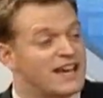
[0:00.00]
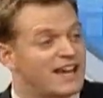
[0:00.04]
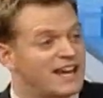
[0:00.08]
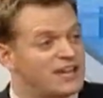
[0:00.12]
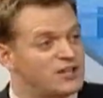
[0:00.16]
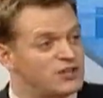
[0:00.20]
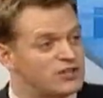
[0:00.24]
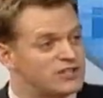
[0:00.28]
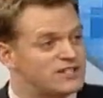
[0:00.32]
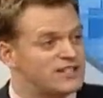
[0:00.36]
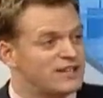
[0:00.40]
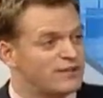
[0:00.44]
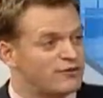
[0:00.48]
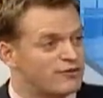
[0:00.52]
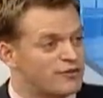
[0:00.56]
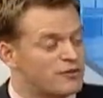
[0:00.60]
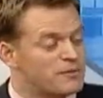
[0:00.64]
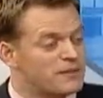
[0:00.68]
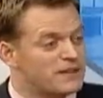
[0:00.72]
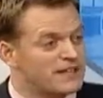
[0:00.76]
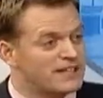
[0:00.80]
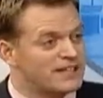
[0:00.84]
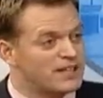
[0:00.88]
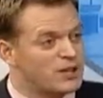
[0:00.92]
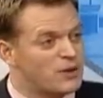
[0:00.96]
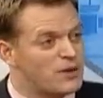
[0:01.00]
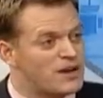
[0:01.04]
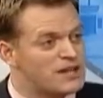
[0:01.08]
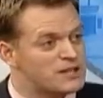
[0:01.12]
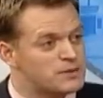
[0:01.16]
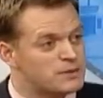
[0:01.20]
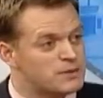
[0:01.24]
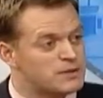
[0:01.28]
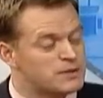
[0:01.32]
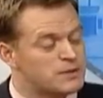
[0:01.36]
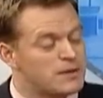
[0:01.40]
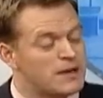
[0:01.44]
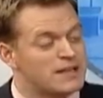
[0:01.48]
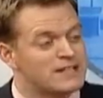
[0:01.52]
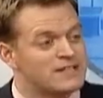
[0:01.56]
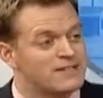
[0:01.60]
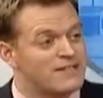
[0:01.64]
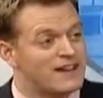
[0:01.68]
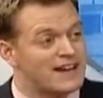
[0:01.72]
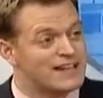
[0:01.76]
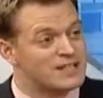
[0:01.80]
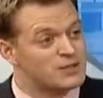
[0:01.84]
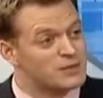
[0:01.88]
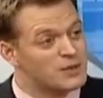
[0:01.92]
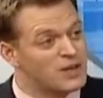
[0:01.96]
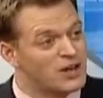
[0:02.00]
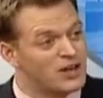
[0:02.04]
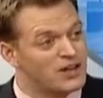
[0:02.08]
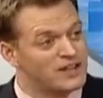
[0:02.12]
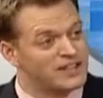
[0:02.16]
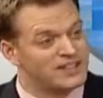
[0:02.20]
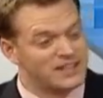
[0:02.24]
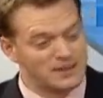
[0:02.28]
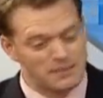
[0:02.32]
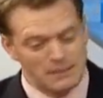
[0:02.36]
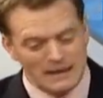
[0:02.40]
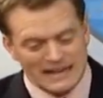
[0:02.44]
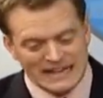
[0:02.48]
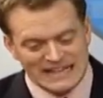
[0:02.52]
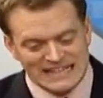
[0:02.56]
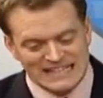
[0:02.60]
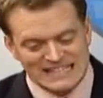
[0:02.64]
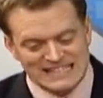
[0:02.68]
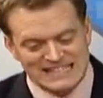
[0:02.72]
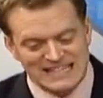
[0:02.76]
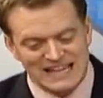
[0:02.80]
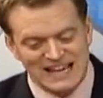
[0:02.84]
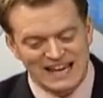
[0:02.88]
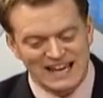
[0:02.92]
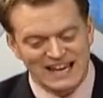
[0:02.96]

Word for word: Interesting, right. From the U S perspective, as we heard in the piece,